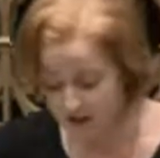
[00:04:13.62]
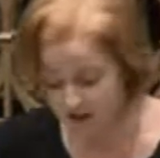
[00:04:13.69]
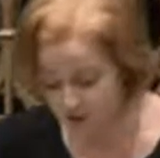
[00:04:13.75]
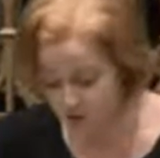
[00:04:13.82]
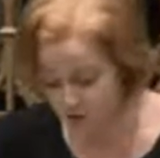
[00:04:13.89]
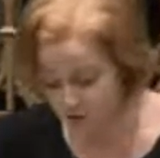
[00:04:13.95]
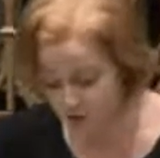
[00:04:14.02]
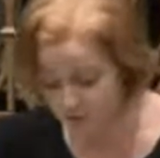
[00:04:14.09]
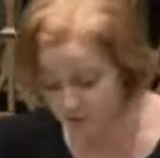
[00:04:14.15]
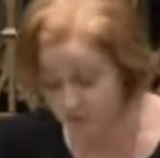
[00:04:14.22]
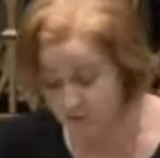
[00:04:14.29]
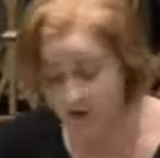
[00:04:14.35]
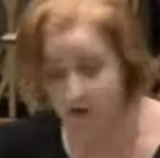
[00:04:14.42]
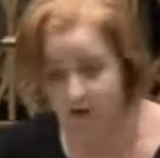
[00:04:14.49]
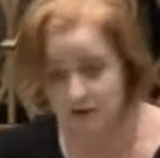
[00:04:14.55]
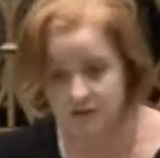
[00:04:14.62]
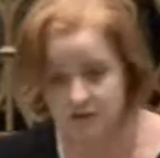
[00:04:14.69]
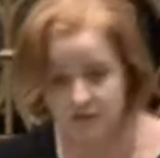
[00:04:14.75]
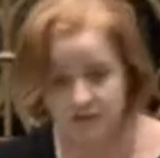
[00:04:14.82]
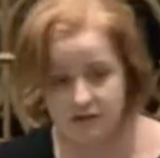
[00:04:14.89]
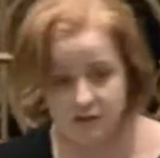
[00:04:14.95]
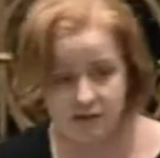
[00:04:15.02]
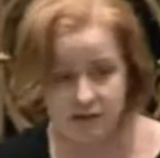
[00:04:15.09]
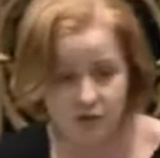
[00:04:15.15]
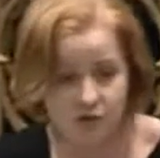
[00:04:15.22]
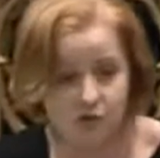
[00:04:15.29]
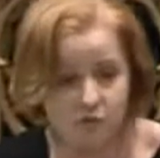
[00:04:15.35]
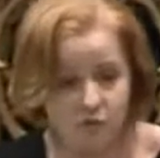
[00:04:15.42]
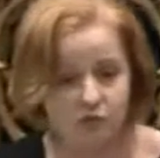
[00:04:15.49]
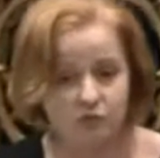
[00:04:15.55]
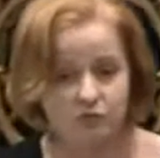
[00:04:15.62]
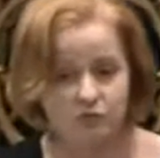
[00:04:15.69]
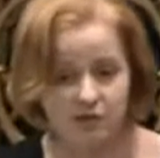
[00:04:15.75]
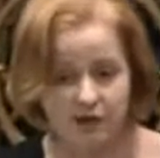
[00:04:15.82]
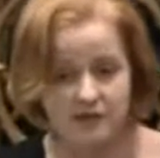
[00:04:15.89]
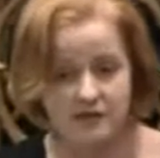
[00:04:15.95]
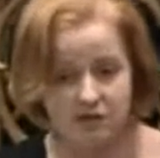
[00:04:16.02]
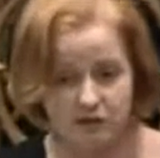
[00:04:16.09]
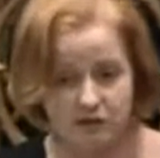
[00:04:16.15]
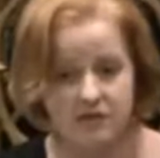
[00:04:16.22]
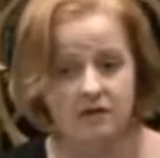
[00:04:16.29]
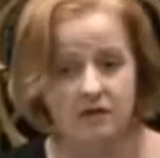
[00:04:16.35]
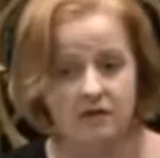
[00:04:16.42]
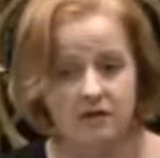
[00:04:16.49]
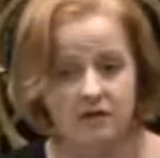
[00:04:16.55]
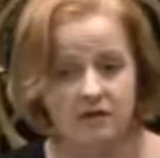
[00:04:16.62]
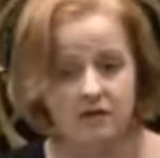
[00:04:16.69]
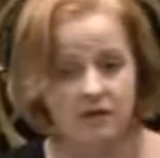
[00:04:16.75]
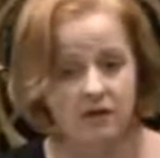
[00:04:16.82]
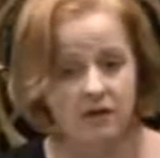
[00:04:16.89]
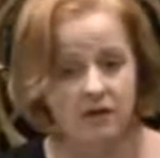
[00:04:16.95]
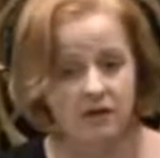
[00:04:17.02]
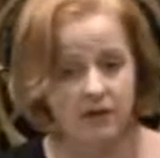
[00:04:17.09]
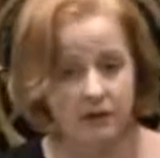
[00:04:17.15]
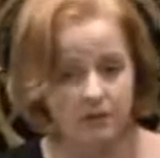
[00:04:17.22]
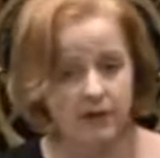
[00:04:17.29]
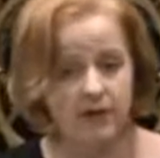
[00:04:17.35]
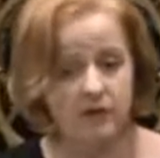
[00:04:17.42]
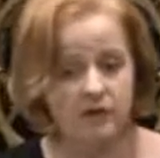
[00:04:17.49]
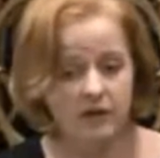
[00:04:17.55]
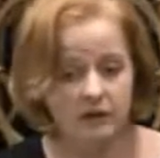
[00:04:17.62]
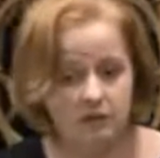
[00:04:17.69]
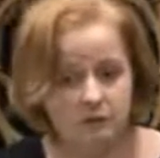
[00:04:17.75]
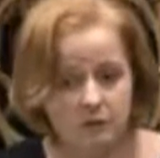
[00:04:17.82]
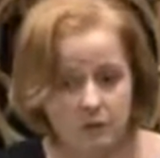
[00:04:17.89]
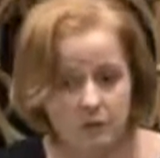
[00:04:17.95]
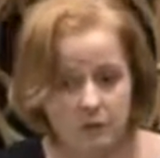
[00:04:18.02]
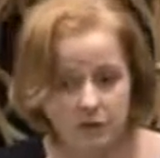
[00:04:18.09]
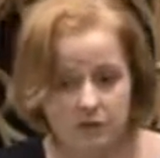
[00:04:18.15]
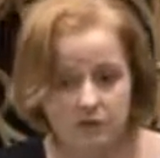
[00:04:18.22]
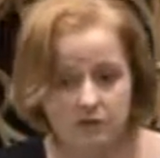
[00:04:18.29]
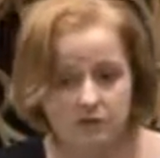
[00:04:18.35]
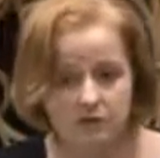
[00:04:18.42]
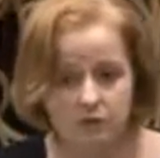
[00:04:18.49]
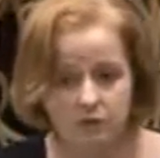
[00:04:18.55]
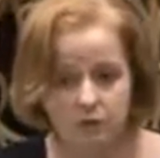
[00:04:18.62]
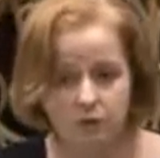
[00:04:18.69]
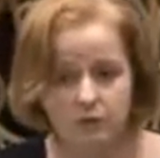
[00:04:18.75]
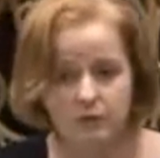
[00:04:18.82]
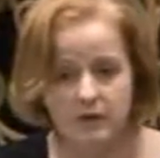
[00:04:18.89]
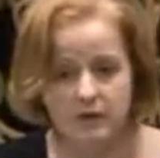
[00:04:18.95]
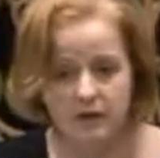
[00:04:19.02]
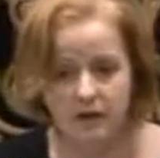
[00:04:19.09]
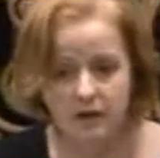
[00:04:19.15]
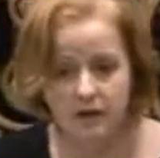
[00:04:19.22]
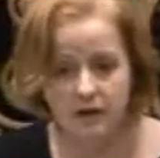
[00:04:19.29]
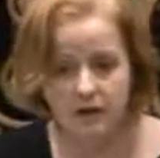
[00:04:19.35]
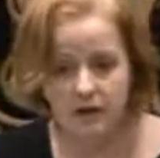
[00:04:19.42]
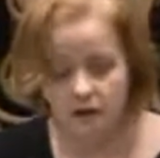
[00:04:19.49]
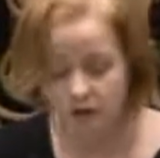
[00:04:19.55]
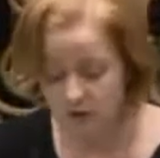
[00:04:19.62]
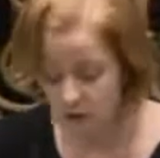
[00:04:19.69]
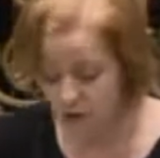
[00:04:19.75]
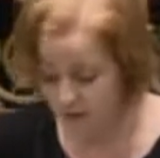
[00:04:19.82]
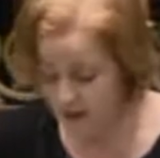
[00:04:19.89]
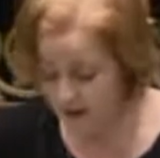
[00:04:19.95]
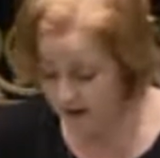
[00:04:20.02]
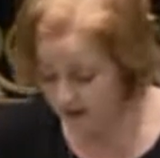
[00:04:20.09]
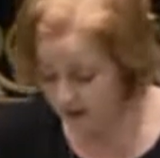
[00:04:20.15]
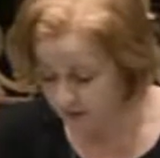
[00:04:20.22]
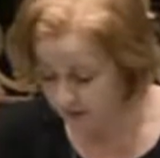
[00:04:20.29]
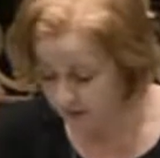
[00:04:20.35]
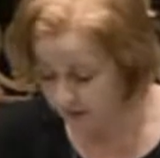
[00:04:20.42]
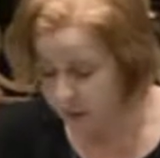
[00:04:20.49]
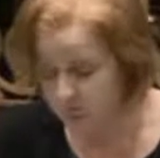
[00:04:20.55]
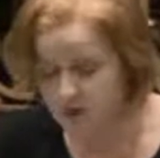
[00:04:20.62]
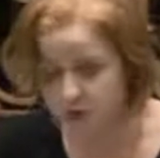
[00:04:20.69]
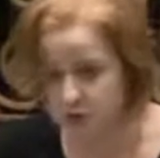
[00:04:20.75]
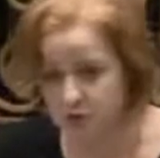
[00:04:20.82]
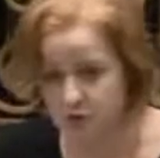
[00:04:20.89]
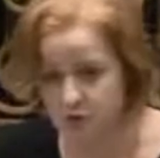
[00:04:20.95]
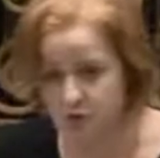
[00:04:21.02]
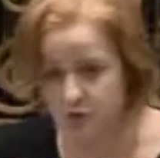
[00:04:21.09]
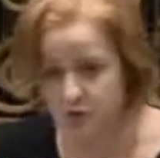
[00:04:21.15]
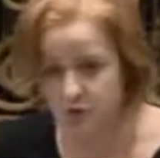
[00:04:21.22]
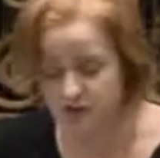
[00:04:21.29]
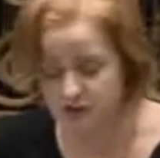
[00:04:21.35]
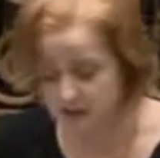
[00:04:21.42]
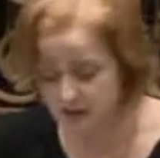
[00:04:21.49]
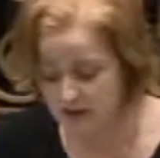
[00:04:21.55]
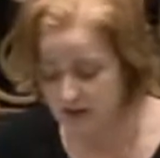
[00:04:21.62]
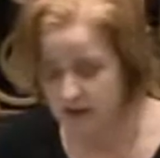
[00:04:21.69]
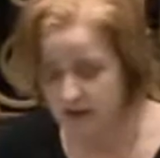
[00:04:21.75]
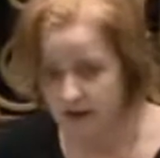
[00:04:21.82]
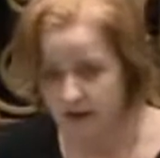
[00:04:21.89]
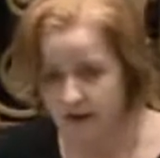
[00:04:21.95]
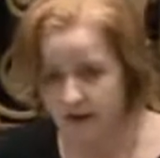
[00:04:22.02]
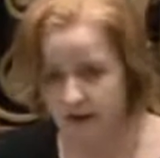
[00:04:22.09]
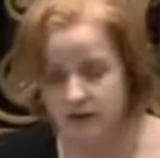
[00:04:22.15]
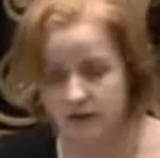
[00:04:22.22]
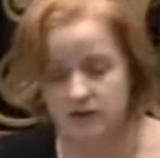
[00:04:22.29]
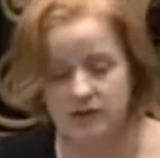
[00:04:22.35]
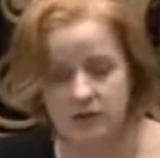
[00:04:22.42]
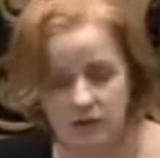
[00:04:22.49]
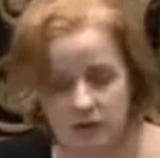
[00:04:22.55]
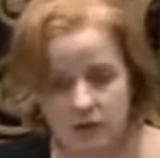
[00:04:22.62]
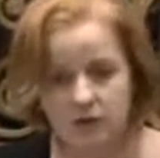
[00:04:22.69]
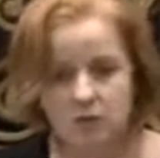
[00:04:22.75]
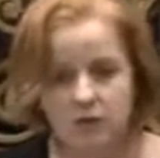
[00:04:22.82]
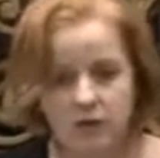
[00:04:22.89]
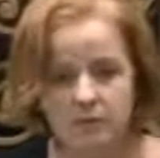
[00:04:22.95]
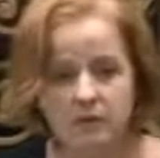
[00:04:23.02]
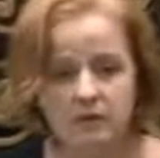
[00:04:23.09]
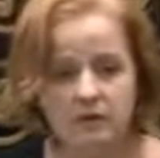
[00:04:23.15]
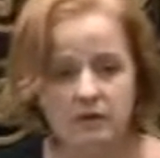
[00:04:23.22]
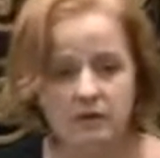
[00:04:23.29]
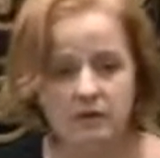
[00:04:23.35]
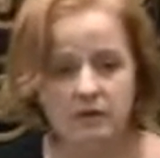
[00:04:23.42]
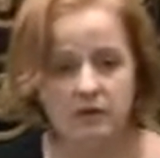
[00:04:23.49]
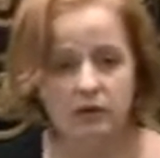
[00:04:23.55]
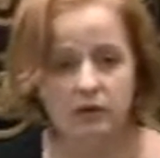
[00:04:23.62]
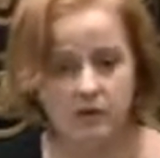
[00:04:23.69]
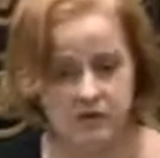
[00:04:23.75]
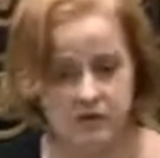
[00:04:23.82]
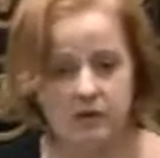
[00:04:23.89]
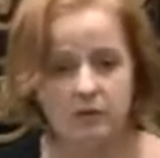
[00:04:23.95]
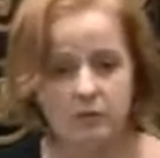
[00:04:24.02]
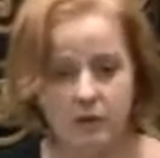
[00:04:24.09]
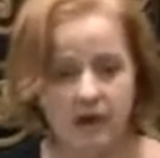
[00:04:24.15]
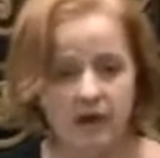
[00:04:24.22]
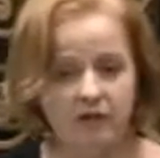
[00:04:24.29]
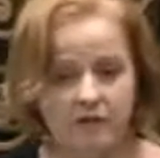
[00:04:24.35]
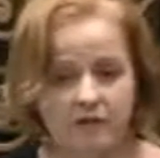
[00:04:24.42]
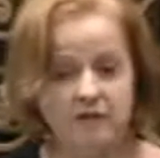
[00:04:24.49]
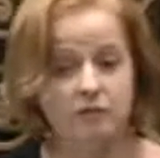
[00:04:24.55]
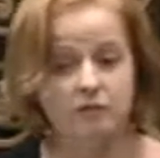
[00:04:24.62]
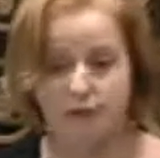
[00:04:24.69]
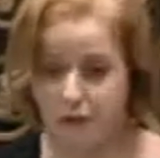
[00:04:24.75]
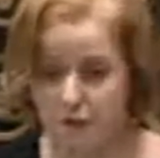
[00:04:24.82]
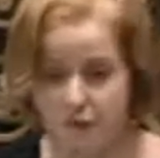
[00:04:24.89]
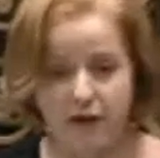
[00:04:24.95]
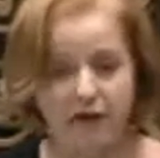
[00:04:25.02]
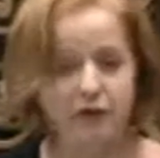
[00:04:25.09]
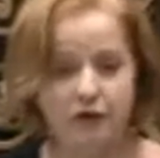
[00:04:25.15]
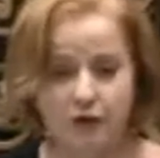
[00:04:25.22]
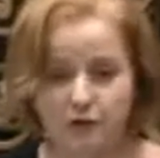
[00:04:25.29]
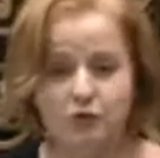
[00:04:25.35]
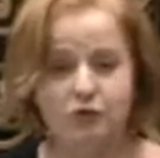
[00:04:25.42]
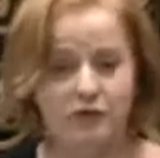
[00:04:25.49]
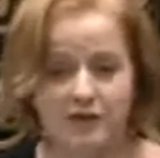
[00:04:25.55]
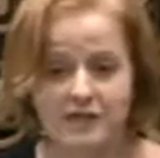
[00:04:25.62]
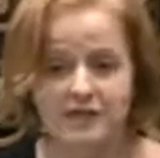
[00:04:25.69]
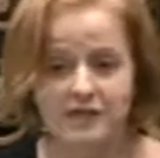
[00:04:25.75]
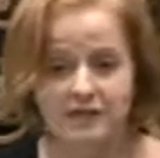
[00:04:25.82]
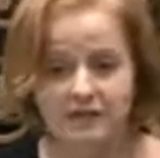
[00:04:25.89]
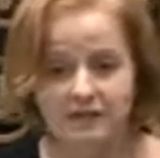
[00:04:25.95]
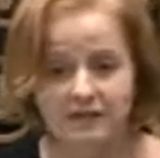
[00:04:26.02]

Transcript: short experience. And so I just would raise a concern about that from the point of view of women who are in those situations. There's a lot of women who are single parents for a very good reason,